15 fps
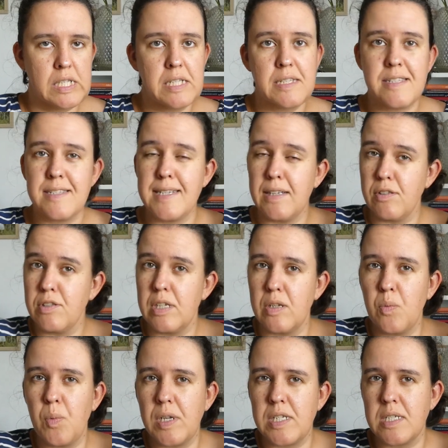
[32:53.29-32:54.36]

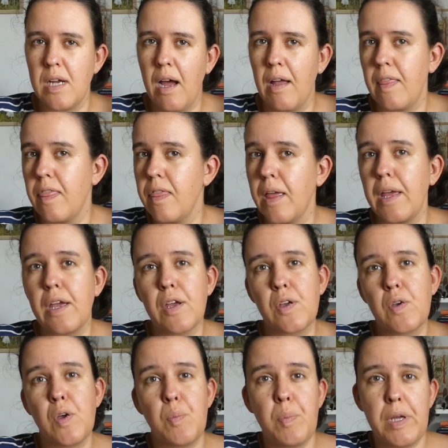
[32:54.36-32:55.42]
stilted, which I think
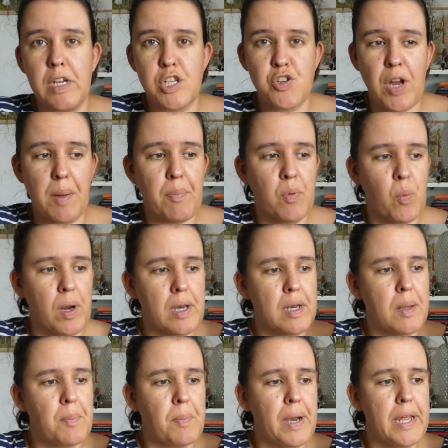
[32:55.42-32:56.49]
could be a trap when
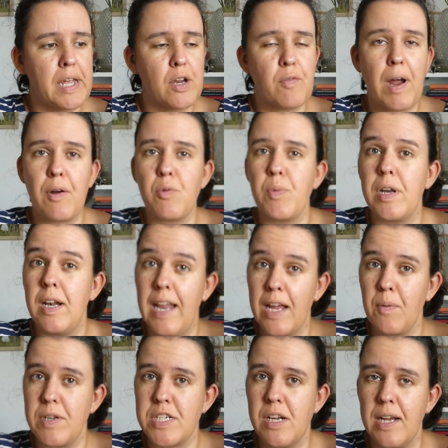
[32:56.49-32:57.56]
playing around with a
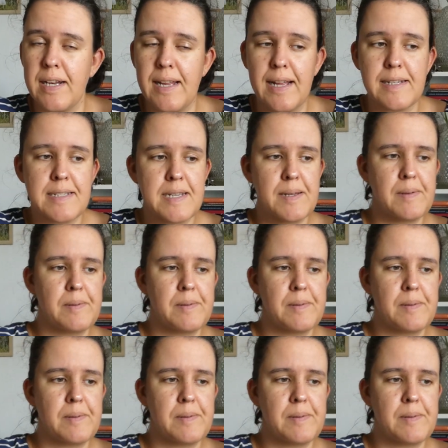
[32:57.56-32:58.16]
language like that.